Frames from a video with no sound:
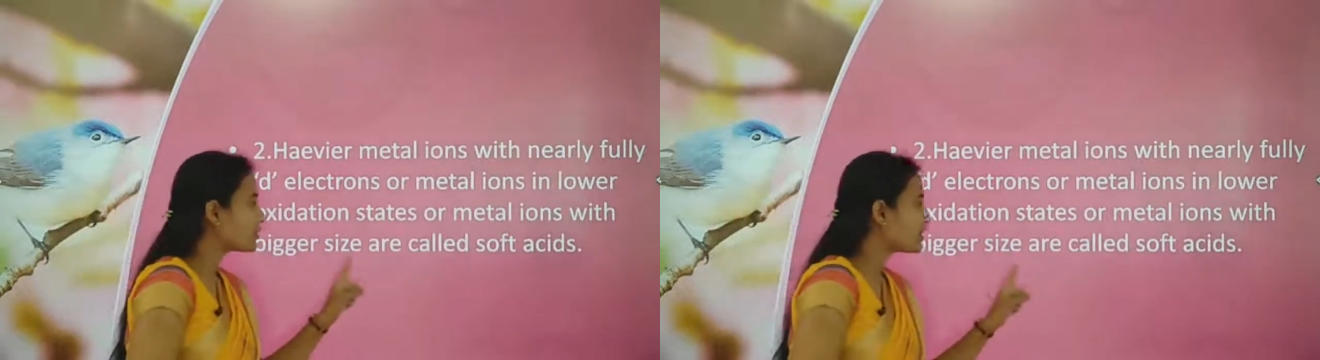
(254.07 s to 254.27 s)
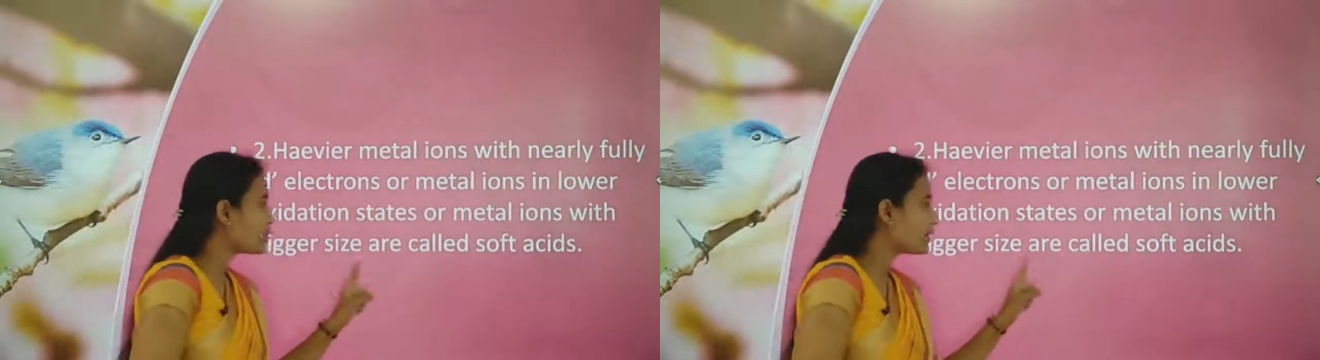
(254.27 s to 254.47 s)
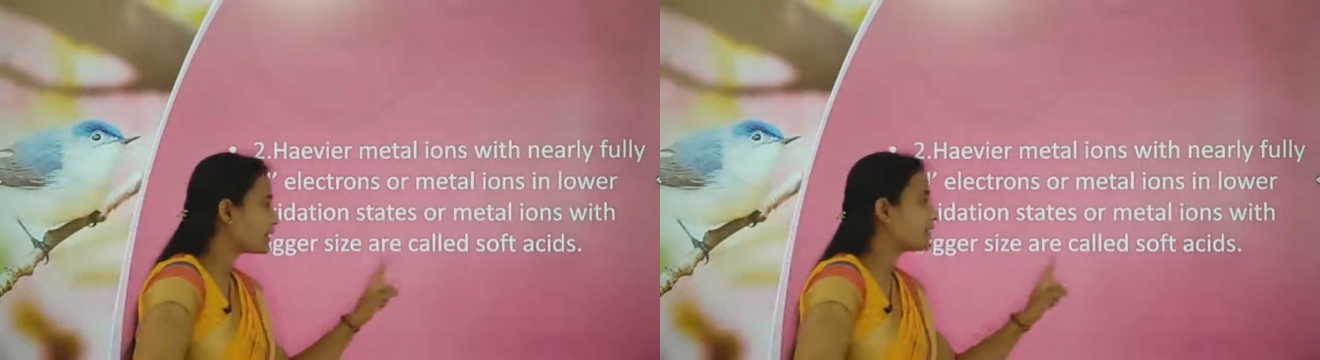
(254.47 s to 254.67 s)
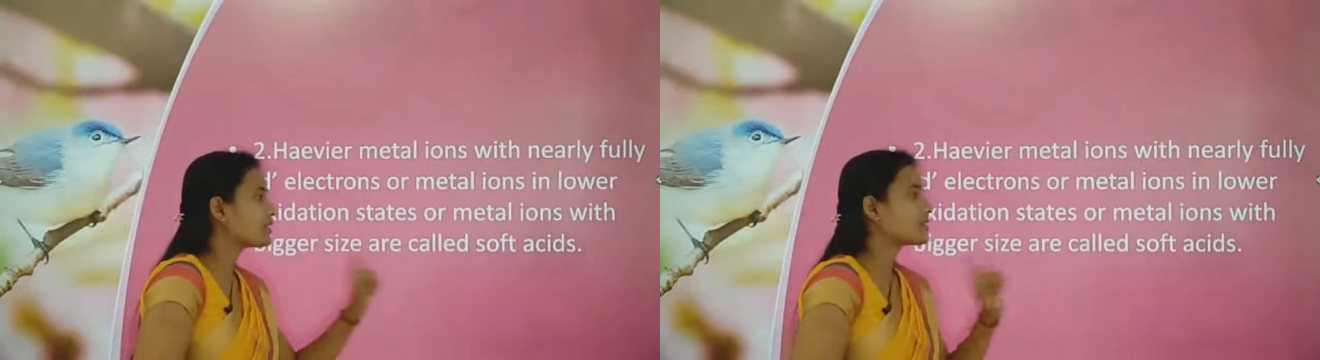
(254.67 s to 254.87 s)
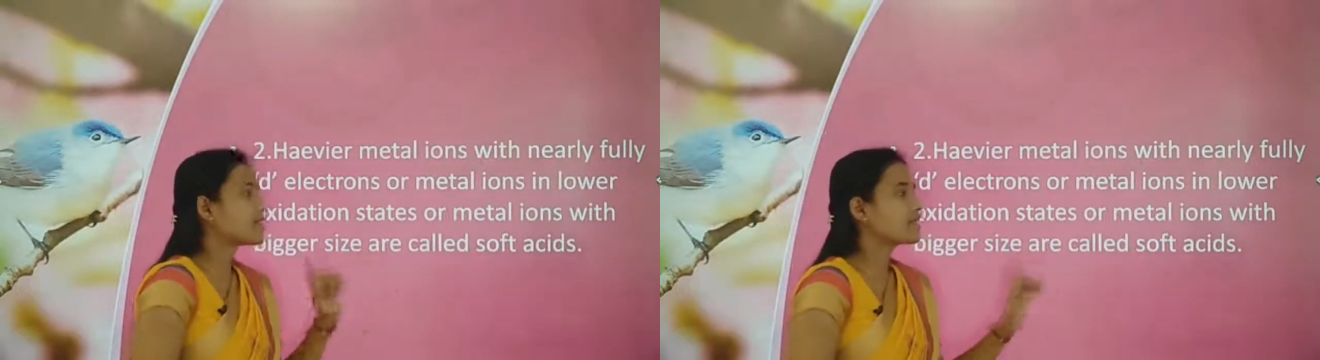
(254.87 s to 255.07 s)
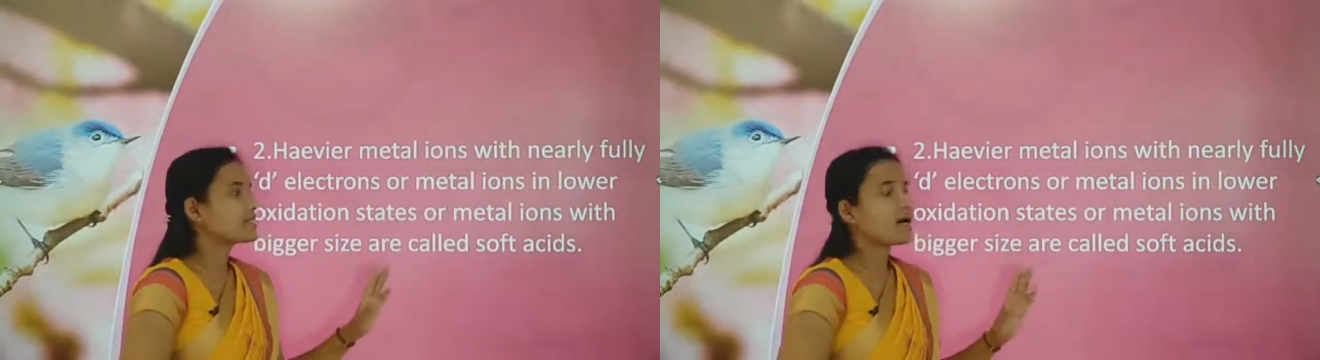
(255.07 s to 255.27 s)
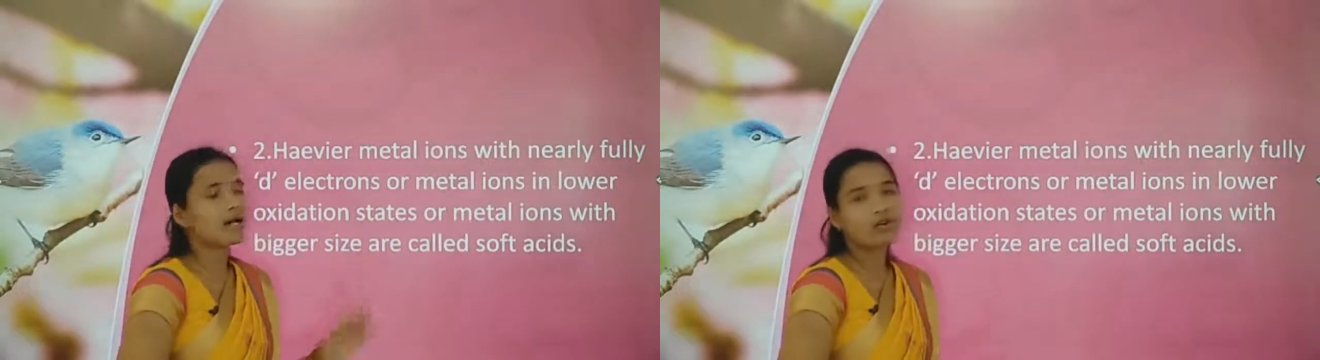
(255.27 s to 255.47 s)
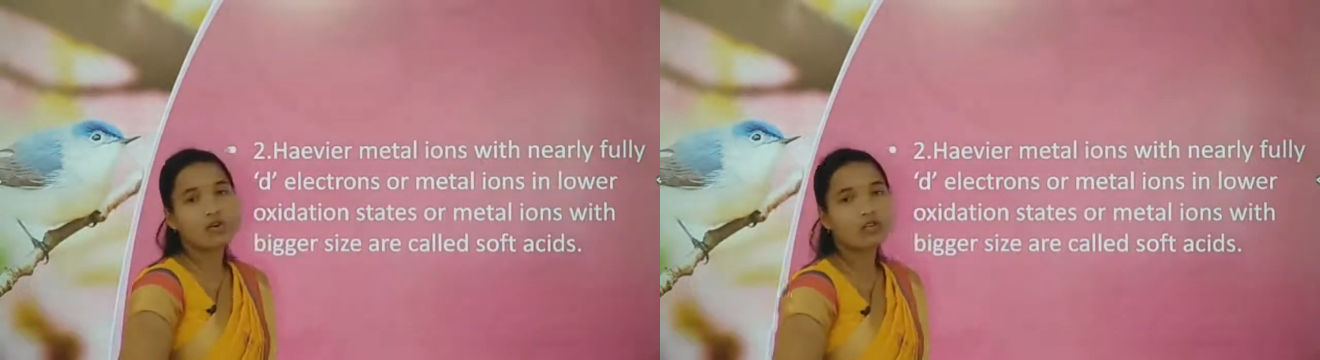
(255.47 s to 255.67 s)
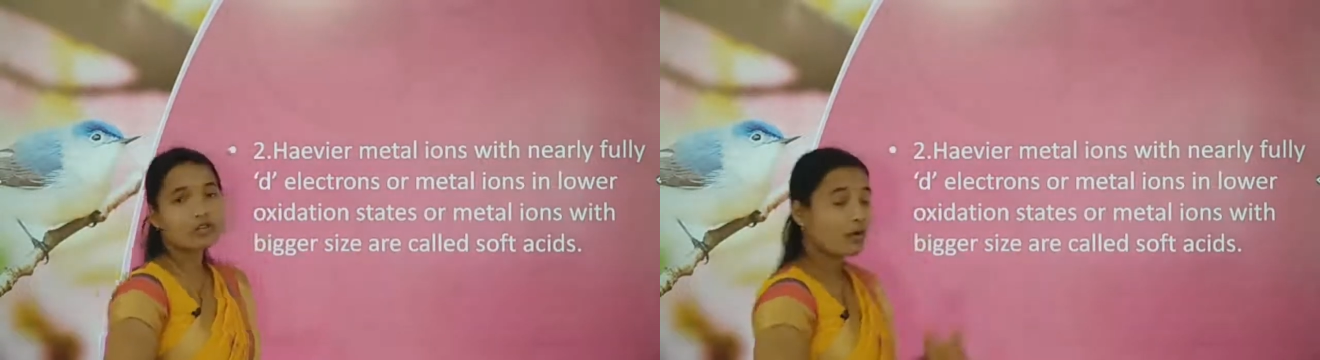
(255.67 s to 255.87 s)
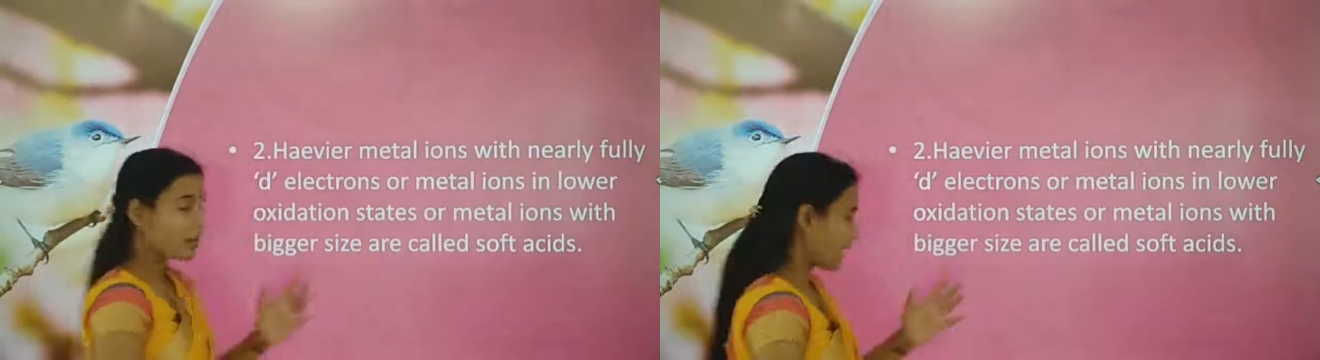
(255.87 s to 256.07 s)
with a bigger size are called soft